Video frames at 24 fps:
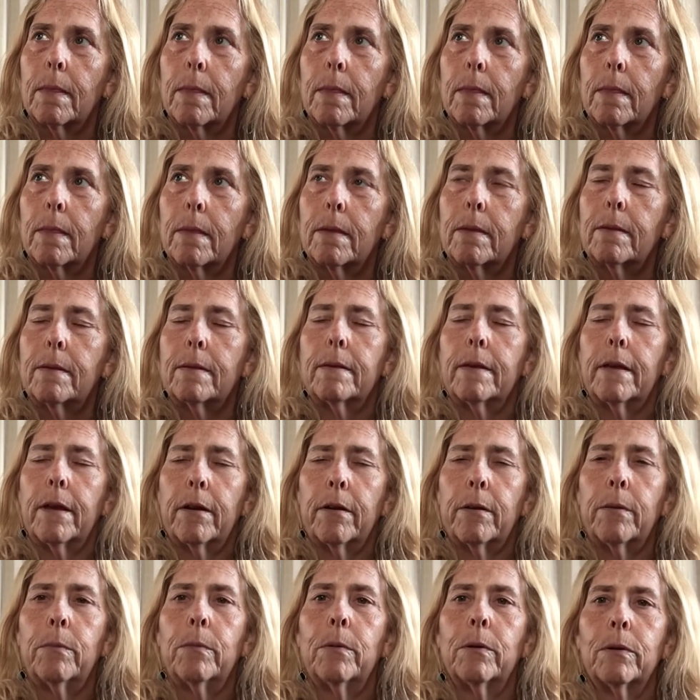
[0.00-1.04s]
It's a
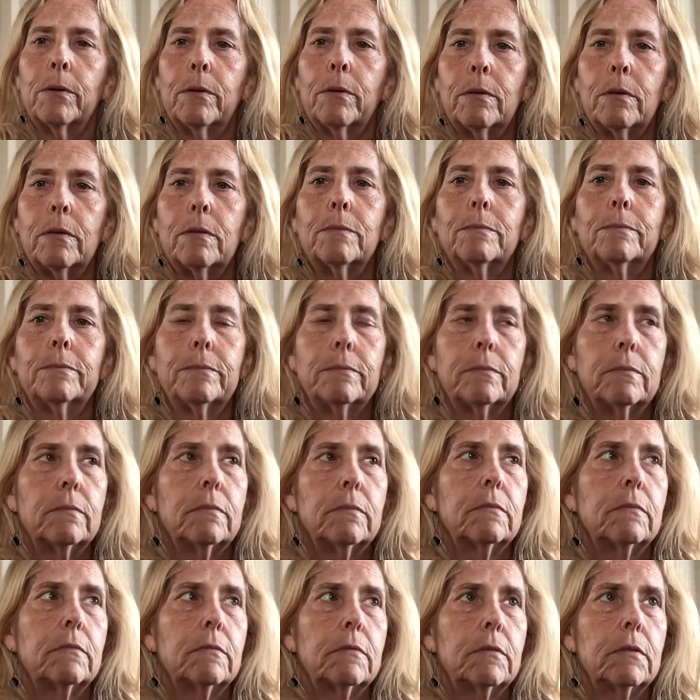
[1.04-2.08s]
scary world.
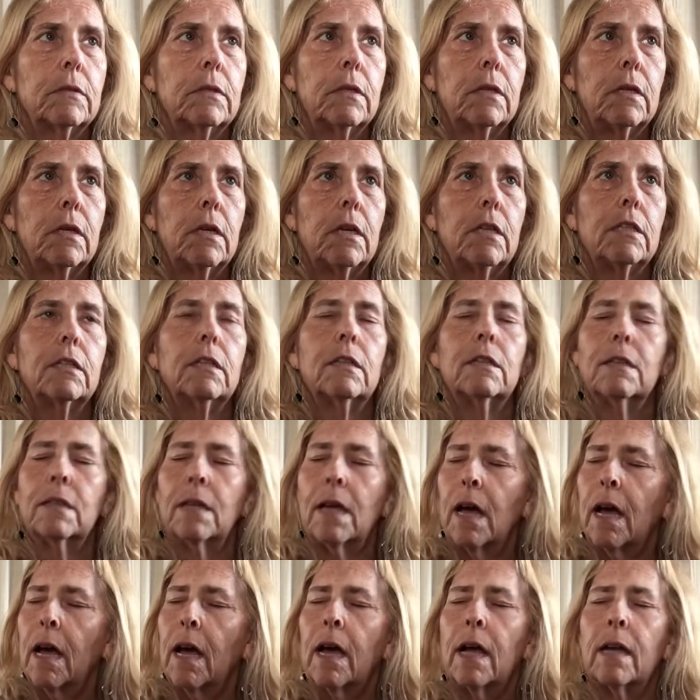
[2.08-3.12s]
There's a
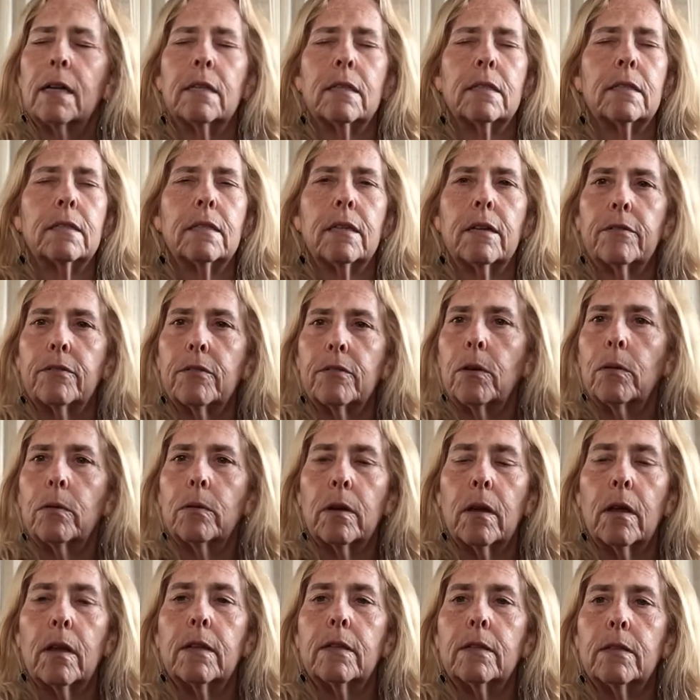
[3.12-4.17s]
lot of stuff going
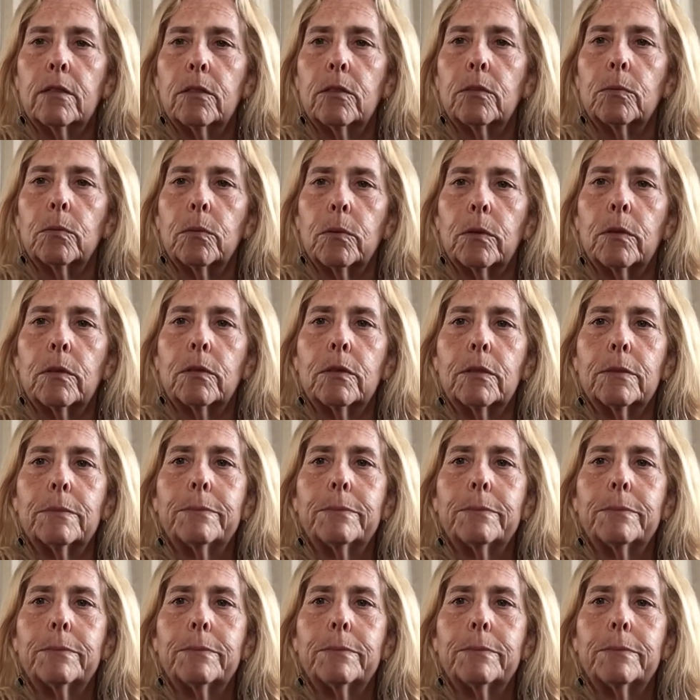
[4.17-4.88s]
on in this world.